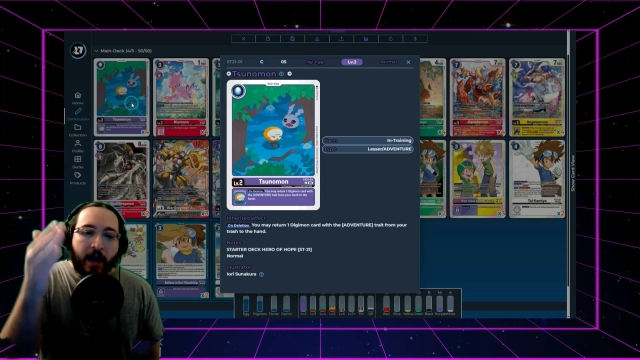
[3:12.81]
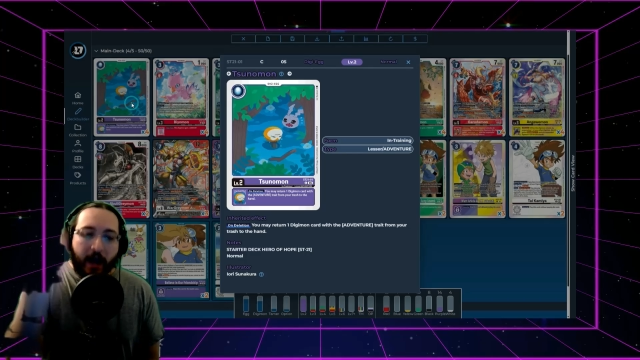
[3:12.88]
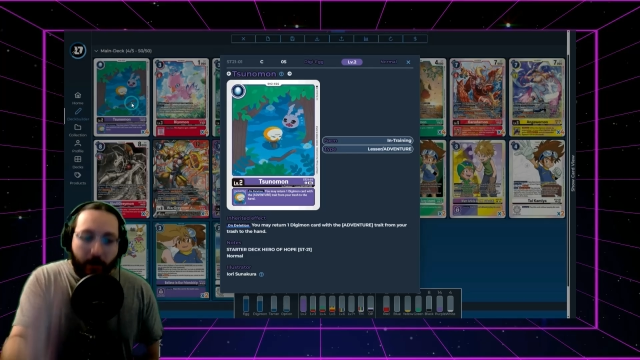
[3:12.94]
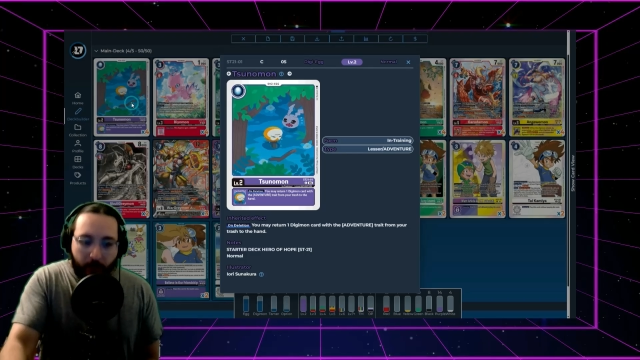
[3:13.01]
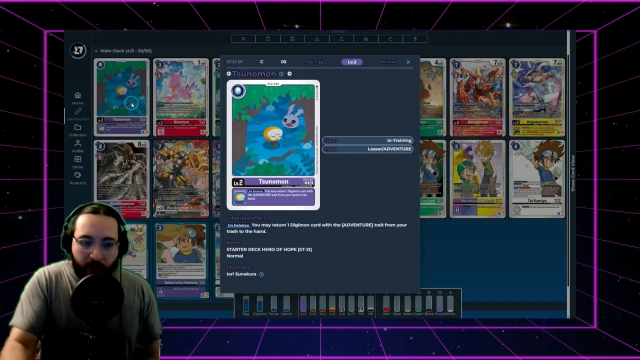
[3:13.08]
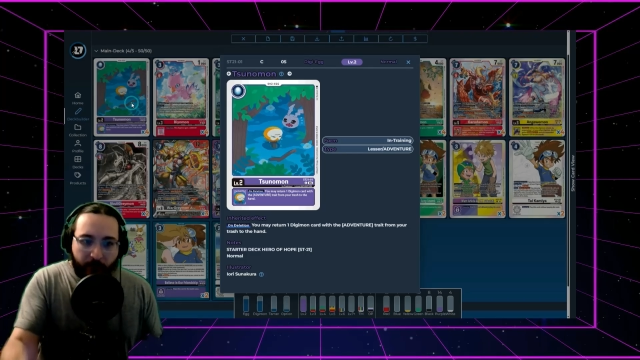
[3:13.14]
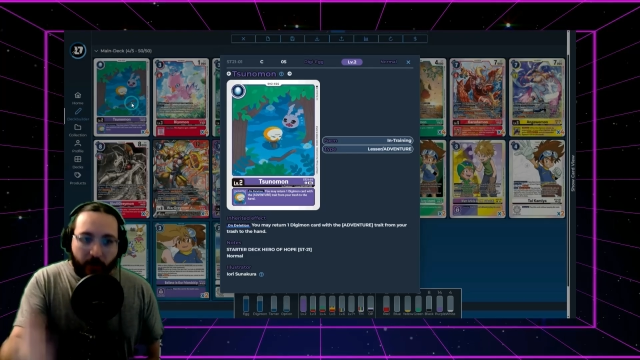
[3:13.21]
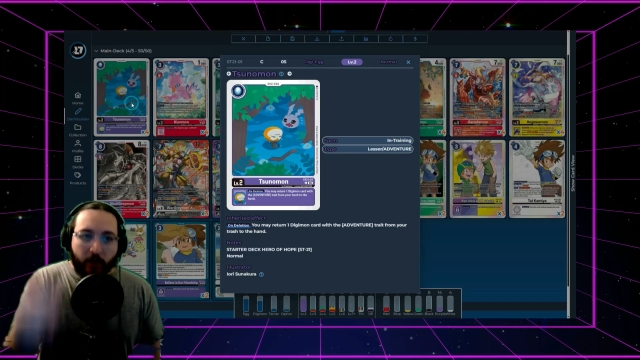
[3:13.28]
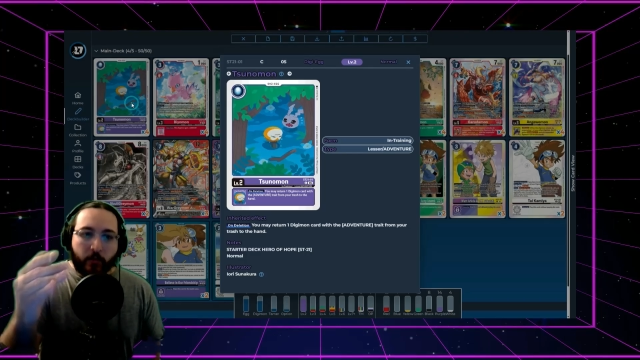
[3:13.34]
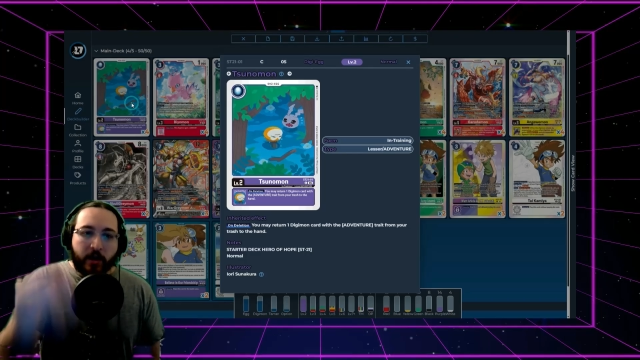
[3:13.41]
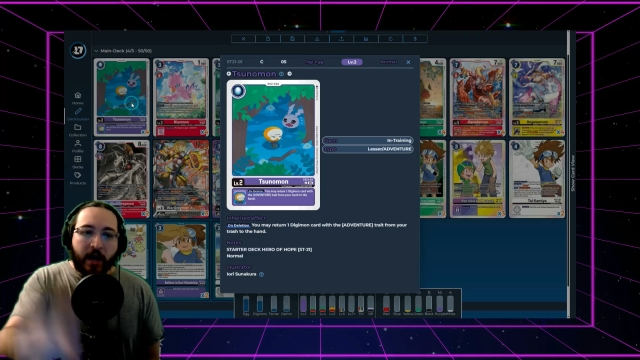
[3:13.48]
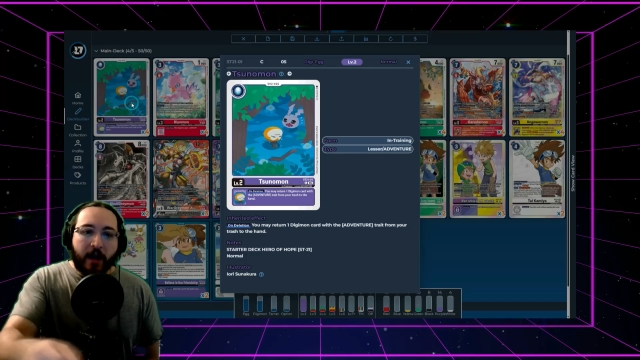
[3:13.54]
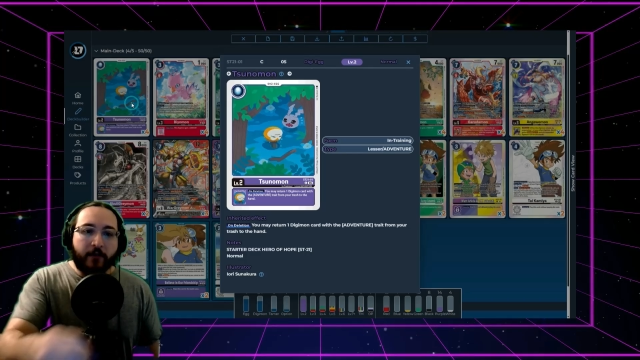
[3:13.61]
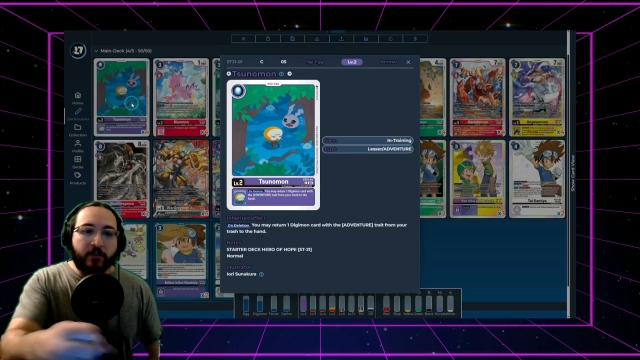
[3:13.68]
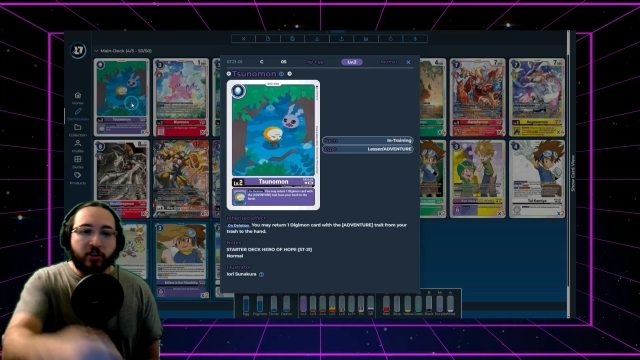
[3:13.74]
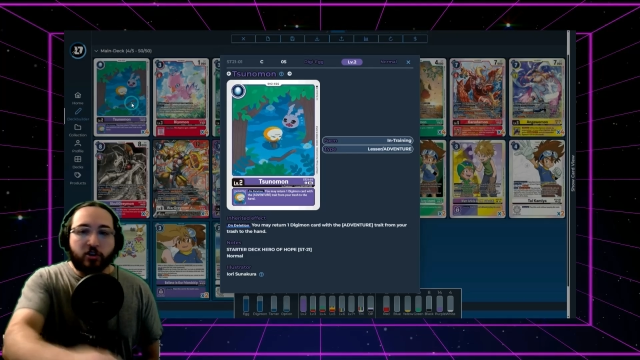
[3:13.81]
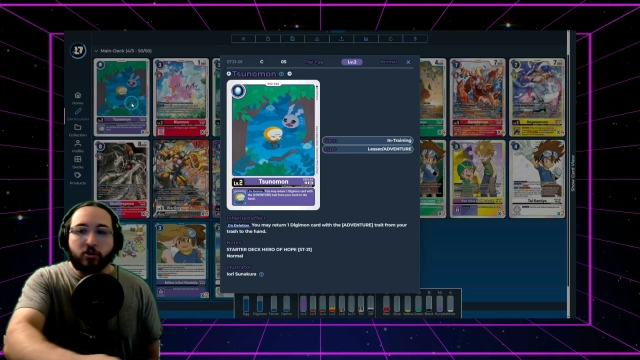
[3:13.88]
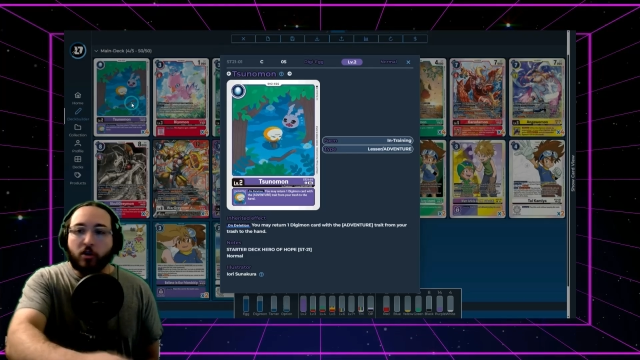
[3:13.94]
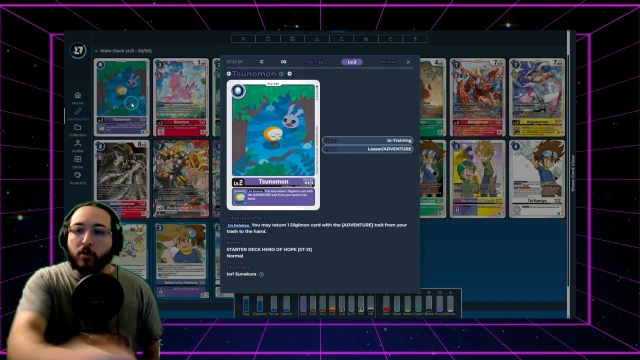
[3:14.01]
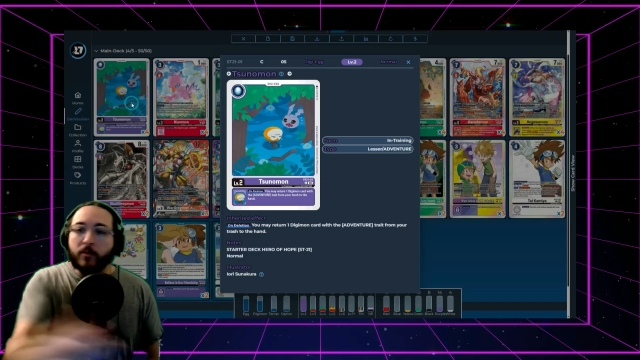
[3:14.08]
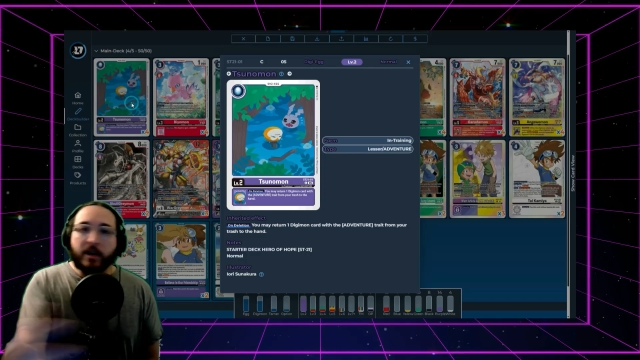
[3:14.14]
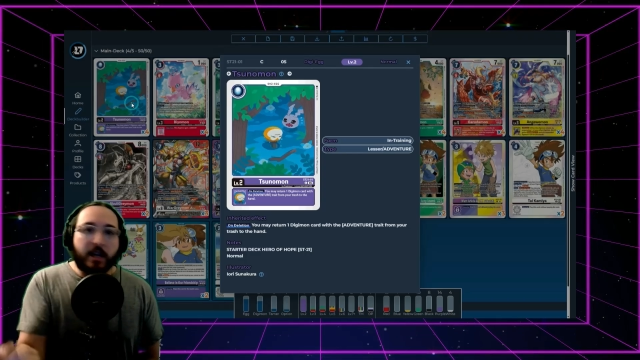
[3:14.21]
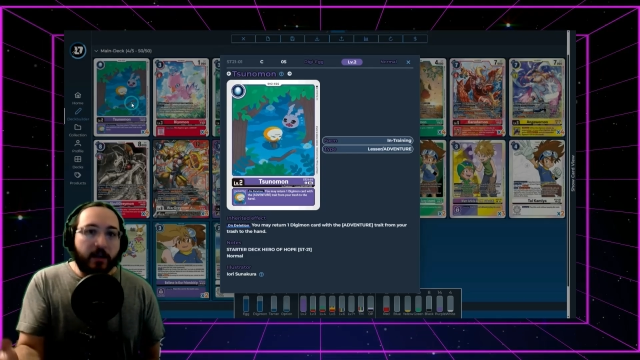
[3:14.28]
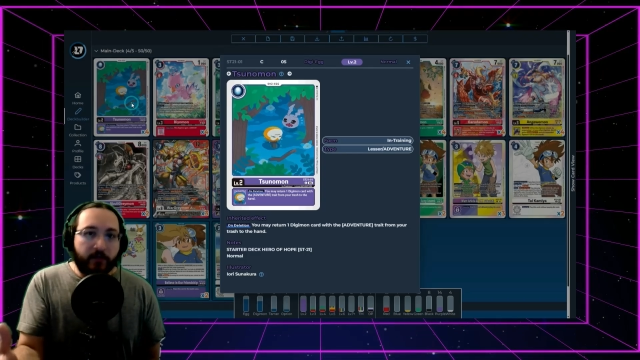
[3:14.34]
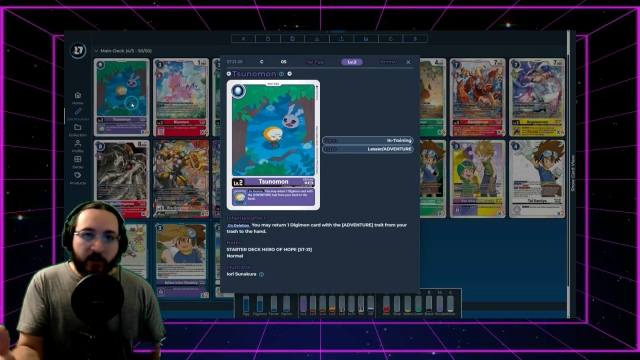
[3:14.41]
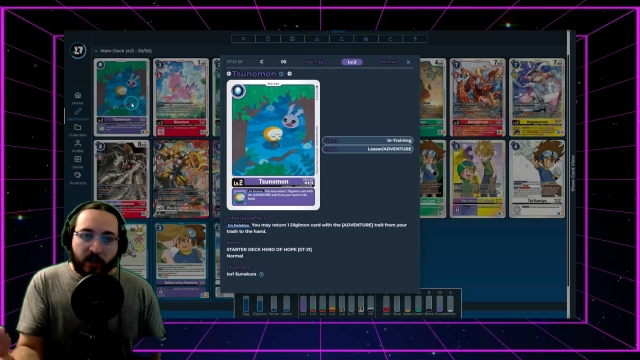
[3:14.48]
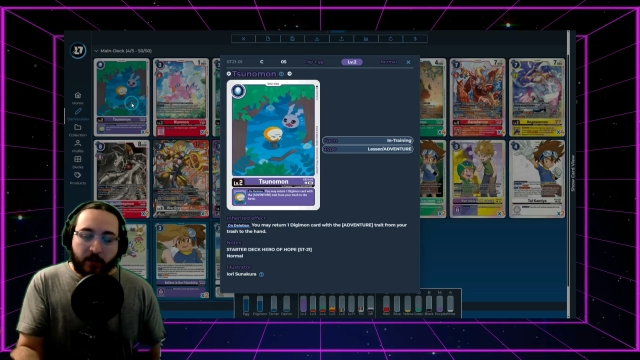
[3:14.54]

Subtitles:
However, we have so many other